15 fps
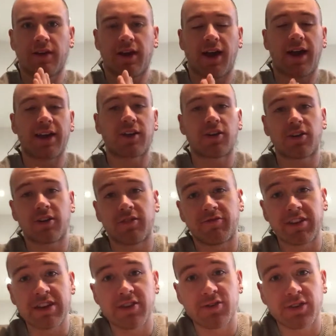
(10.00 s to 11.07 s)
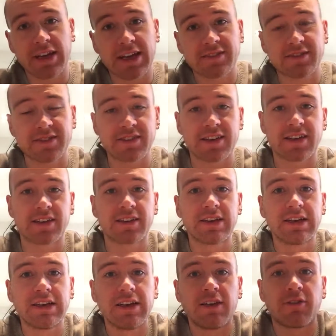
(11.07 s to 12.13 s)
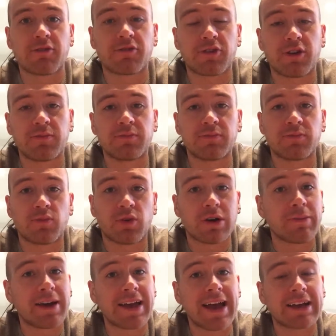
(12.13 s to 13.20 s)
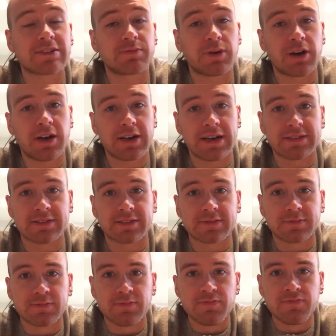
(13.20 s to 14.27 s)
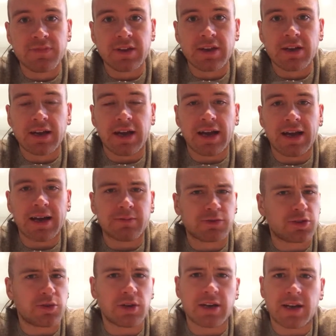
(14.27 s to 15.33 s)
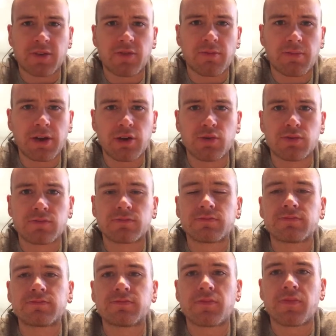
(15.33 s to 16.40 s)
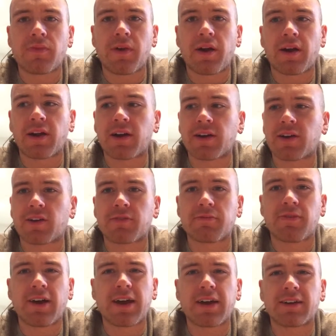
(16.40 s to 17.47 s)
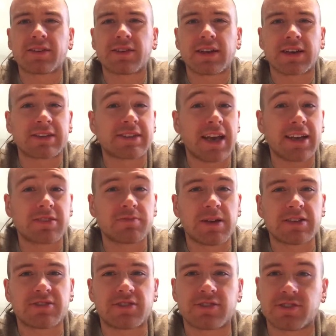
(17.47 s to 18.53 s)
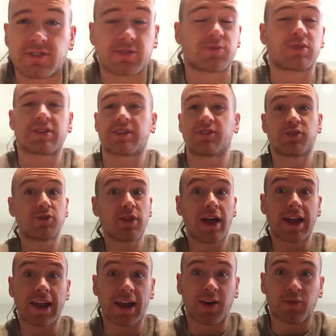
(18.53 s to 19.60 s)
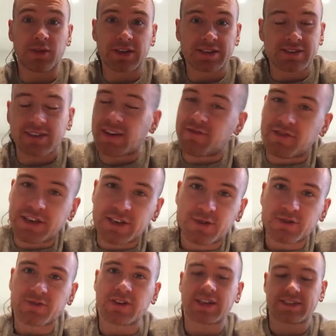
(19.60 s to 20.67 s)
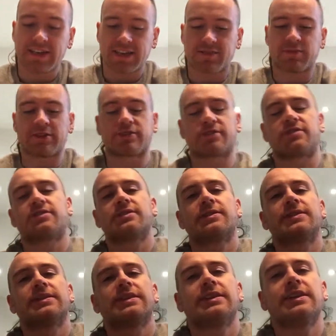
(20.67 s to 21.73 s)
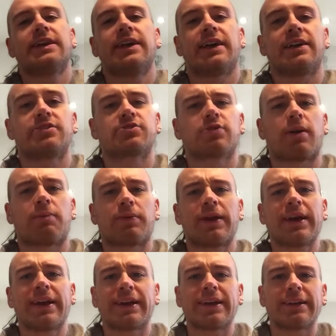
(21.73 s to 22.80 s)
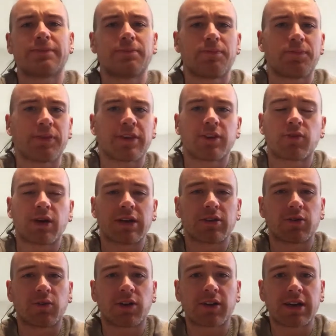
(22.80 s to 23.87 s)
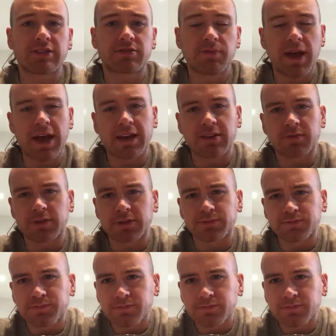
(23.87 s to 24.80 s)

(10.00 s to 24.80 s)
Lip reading: I got a video yesterday from one of my ex-partners, totally out the blue, and I got it via like a text message because we can do that now. We can send videos via text message, and so I played it. Didn't quite know what to expect, but